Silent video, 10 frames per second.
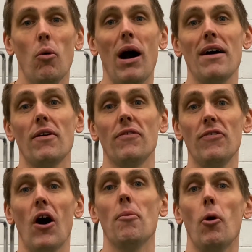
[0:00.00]
will have a
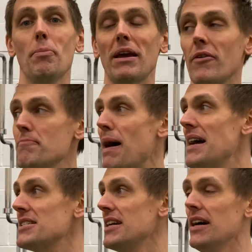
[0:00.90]
far more bigger
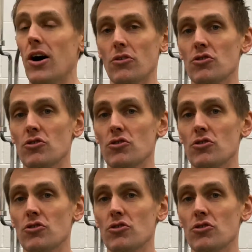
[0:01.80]
impact on your